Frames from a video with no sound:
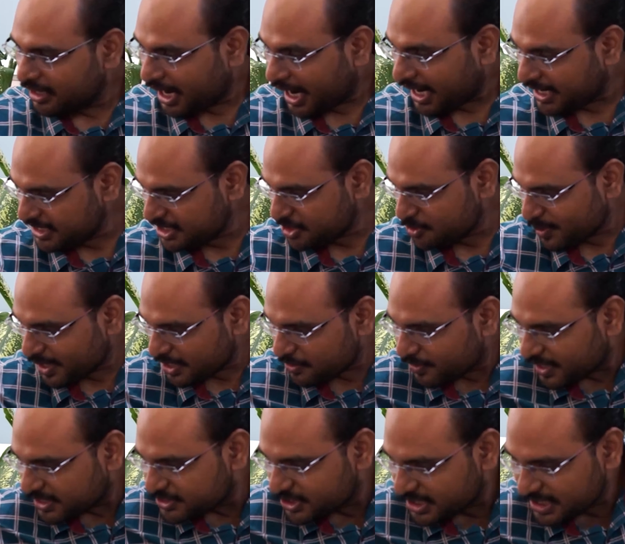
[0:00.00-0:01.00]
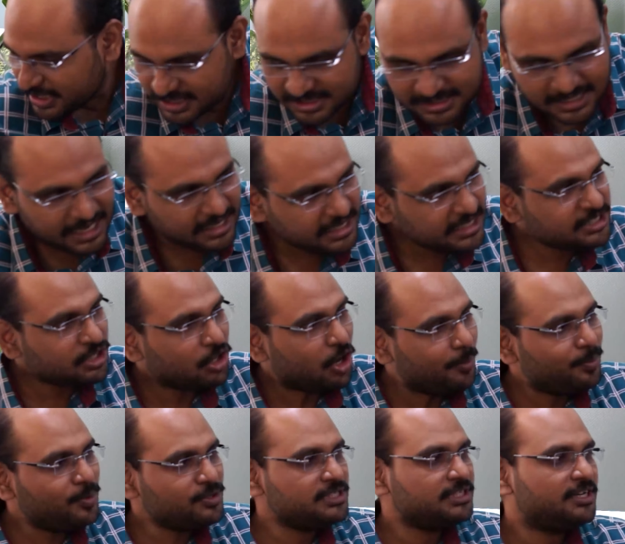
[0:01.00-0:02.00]
Additive manufacturing is that it's an
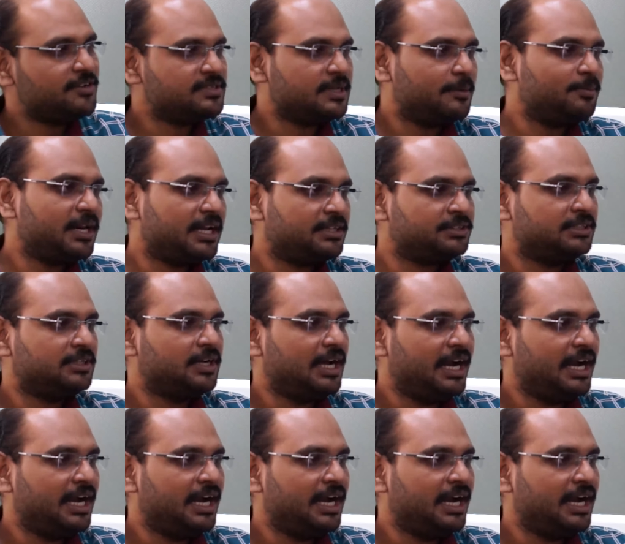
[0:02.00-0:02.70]
opposite of subtraction.